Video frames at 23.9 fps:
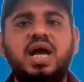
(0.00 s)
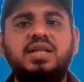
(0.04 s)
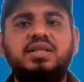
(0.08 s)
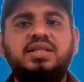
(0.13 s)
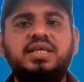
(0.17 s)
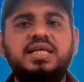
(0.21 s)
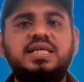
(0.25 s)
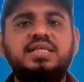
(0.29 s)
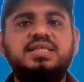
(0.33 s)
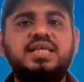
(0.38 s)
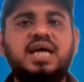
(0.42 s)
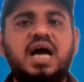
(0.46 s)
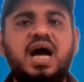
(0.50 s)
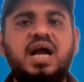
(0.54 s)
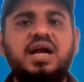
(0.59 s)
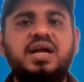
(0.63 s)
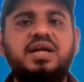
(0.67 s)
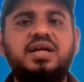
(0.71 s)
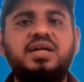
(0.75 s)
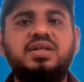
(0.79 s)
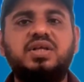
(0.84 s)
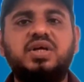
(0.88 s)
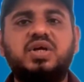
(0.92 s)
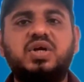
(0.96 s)
things
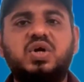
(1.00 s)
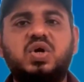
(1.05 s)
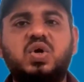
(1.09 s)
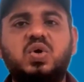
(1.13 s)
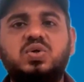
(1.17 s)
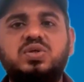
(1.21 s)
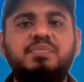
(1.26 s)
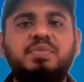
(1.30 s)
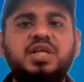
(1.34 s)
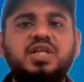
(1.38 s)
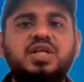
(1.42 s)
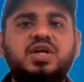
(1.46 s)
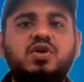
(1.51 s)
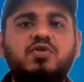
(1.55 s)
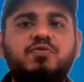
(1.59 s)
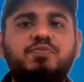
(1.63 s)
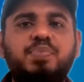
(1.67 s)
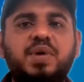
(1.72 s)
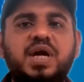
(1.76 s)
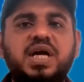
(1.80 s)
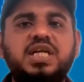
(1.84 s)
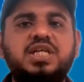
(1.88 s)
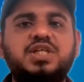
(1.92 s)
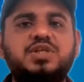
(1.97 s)
under the cross. The method
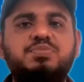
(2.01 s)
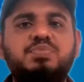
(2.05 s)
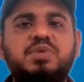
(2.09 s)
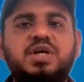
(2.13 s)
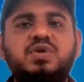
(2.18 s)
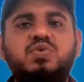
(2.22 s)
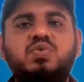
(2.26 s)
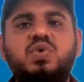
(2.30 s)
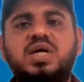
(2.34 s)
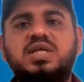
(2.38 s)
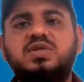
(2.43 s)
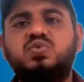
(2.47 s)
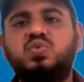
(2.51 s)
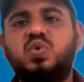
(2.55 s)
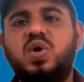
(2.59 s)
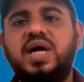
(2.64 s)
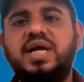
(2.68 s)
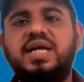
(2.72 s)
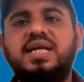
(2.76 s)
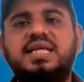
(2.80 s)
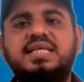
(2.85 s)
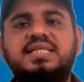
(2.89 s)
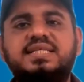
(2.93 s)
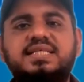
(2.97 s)
of punishment was
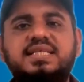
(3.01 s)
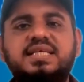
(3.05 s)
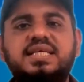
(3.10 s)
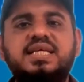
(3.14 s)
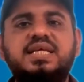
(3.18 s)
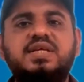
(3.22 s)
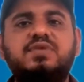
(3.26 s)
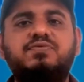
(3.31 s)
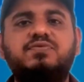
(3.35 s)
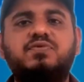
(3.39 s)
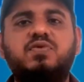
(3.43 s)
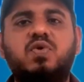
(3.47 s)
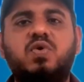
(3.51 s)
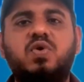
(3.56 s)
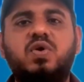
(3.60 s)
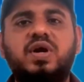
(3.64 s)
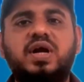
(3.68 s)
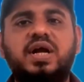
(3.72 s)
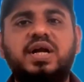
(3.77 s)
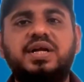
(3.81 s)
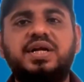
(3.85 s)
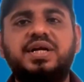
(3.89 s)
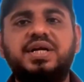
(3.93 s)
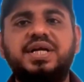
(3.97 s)
widely seen
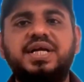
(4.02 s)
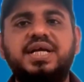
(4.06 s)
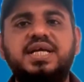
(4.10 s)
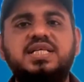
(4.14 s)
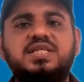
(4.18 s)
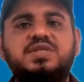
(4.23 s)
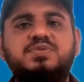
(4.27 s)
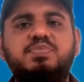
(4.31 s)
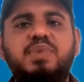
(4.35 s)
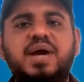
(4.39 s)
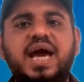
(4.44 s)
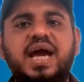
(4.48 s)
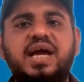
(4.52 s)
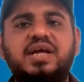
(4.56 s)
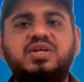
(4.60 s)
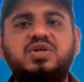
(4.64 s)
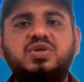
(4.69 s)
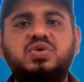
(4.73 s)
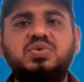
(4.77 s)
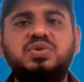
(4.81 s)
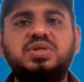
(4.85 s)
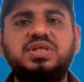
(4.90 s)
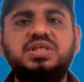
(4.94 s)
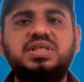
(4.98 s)
400 years
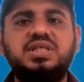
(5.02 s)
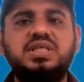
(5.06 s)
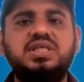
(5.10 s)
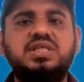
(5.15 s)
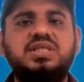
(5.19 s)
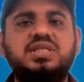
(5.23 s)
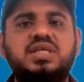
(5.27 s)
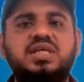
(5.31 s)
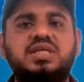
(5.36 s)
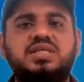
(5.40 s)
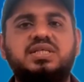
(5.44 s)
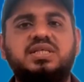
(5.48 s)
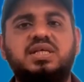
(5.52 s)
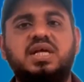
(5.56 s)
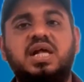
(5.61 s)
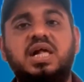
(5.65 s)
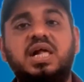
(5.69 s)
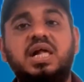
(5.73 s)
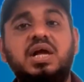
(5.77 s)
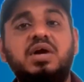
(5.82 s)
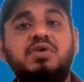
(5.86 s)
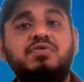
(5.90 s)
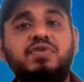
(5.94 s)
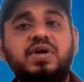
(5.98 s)
back to the Jesus.
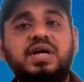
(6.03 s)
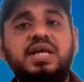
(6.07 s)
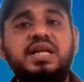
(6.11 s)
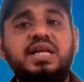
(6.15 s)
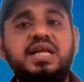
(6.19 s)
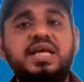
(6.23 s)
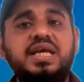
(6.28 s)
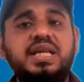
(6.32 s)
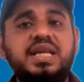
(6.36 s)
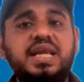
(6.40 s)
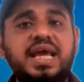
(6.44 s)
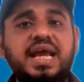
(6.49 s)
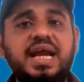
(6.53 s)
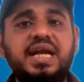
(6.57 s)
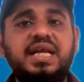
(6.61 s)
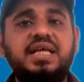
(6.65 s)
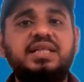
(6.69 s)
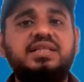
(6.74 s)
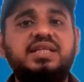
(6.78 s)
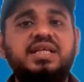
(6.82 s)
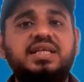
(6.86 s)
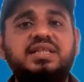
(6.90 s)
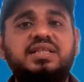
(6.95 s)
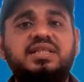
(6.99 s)
Finally, in
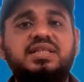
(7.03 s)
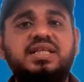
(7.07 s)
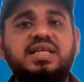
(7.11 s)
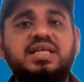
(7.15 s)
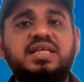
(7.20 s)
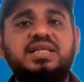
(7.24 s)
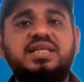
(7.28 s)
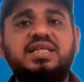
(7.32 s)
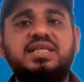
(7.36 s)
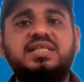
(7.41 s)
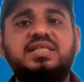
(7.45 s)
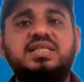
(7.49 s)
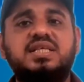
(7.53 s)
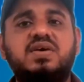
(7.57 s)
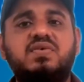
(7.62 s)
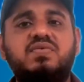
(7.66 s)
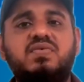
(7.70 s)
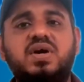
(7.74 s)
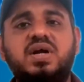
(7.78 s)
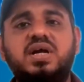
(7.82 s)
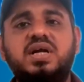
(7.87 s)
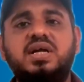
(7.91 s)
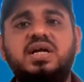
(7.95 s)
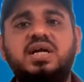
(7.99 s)
AD
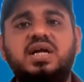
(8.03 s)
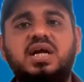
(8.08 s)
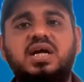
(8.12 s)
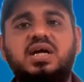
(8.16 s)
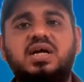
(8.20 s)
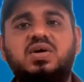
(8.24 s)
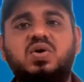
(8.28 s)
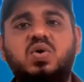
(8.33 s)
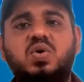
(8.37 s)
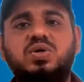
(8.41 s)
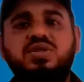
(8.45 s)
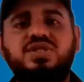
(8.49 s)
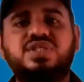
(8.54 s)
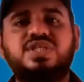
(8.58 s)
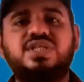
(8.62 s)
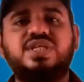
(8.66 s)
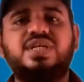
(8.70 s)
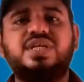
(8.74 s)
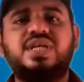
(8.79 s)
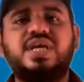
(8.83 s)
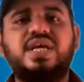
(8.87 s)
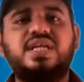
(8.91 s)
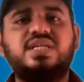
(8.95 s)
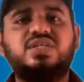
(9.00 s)
337,
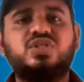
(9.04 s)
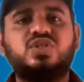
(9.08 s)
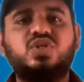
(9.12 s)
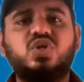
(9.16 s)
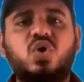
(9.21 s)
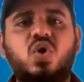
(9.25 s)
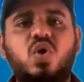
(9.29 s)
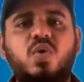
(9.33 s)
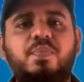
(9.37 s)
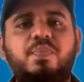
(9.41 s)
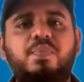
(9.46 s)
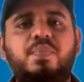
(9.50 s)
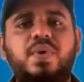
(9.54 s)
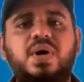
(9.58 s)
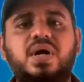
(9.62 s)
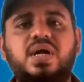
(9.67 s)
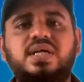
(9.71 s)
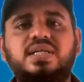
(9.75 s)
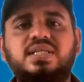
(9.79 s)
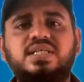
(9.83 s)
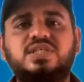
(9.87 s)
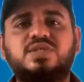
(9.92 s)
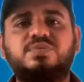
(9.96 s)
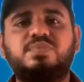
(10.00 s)
Constantine stopped
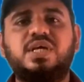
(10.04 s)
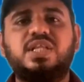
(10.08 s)
this